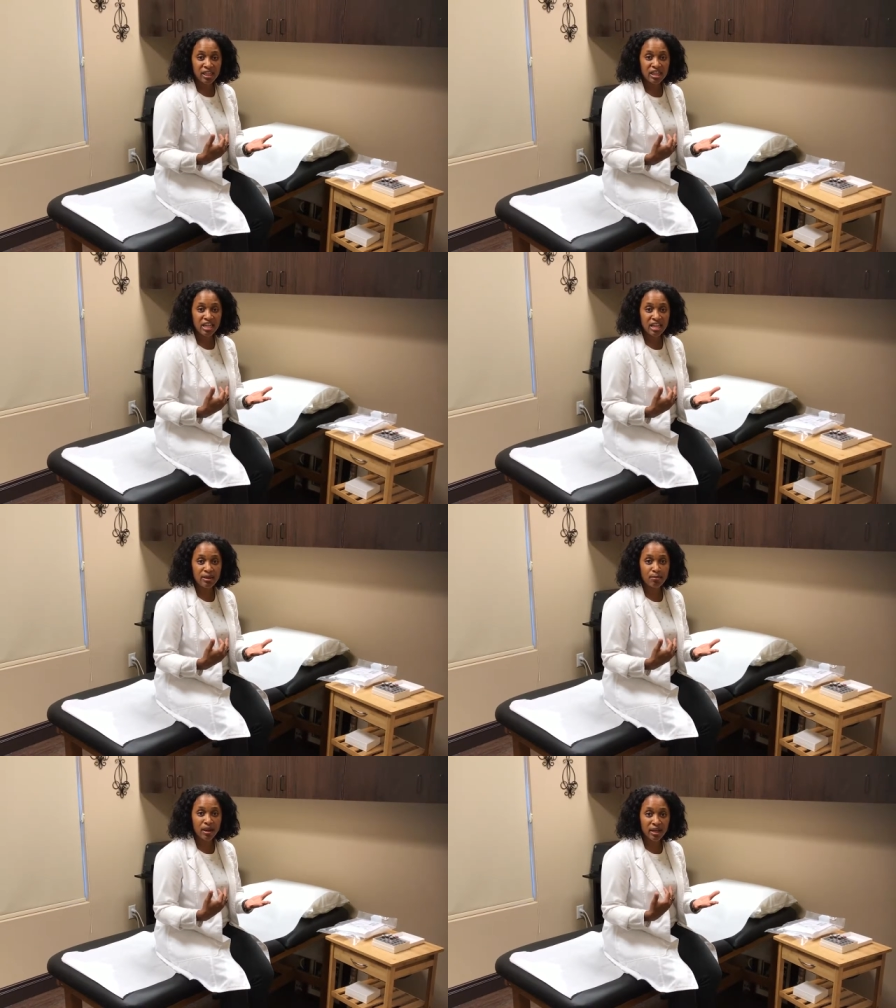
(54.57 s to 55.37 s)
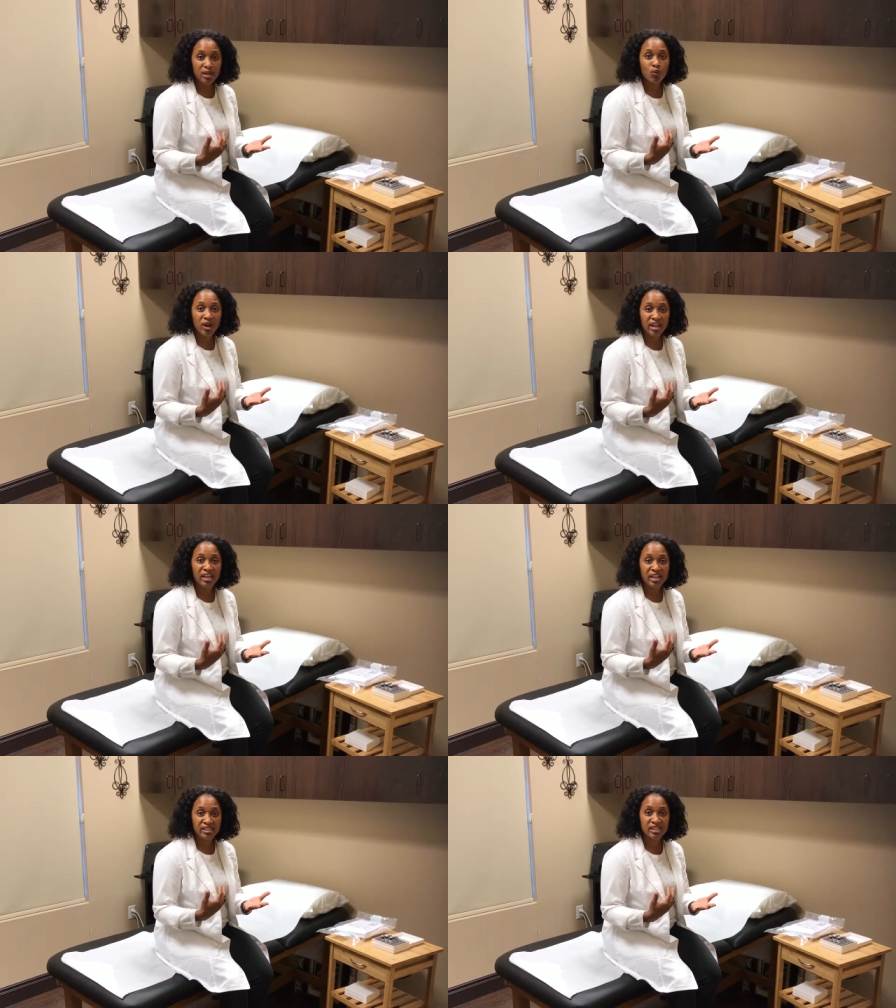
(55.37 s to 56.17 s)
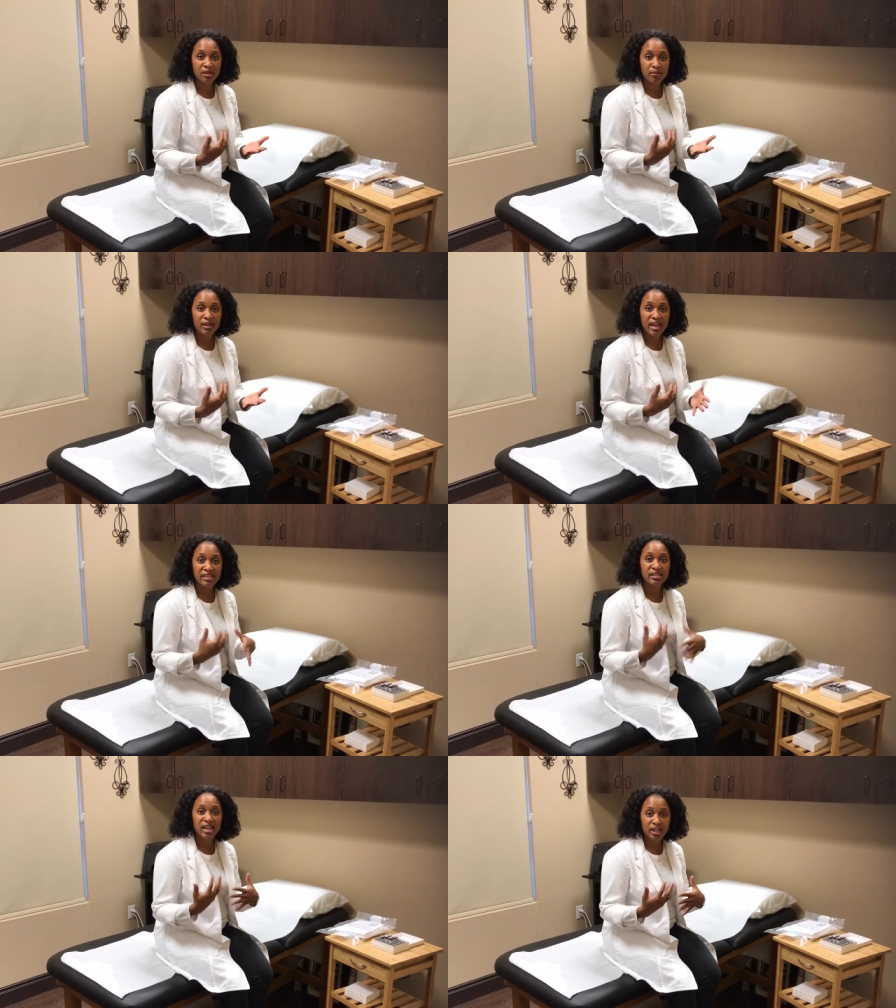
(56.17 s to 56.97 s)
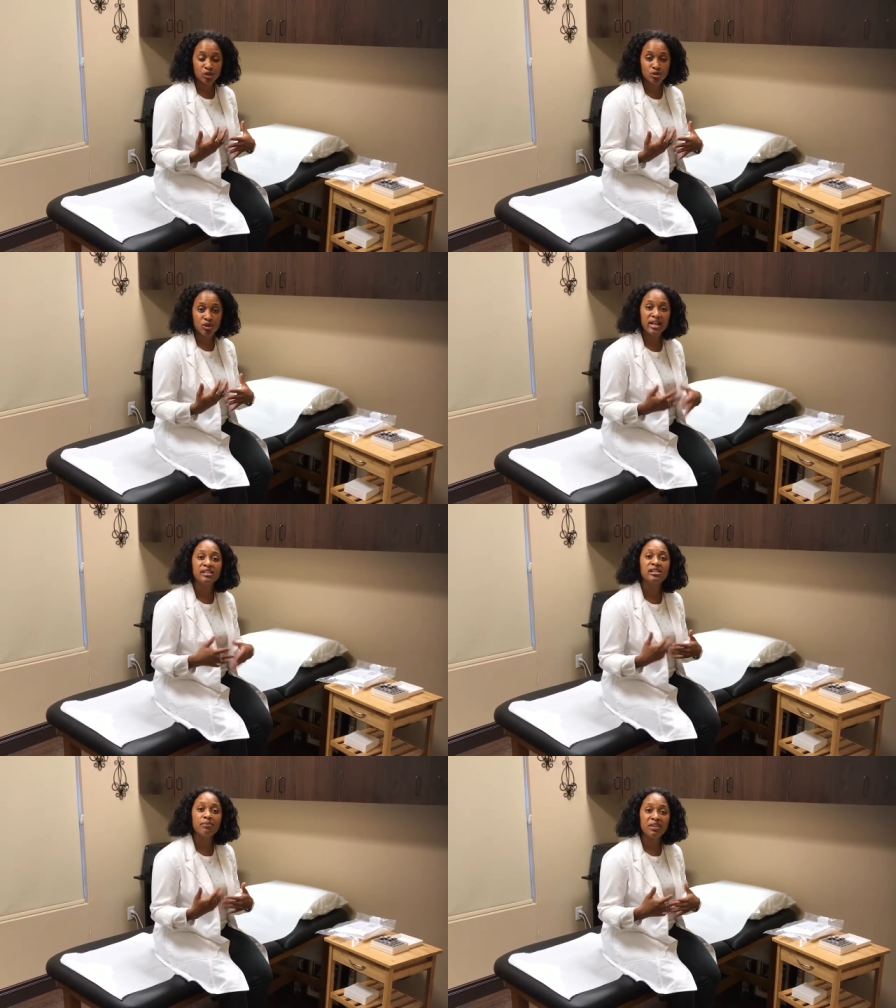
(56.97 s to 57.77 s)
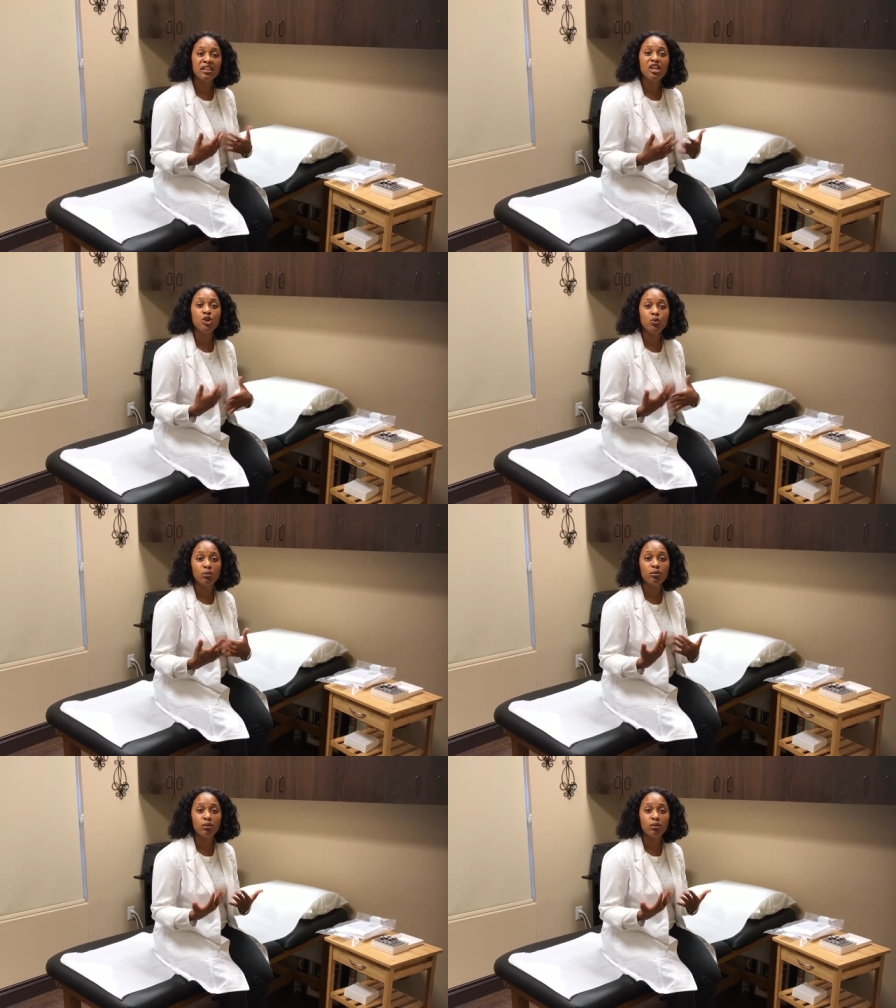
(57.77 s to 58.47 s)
the body recognized them as natural, as something that you would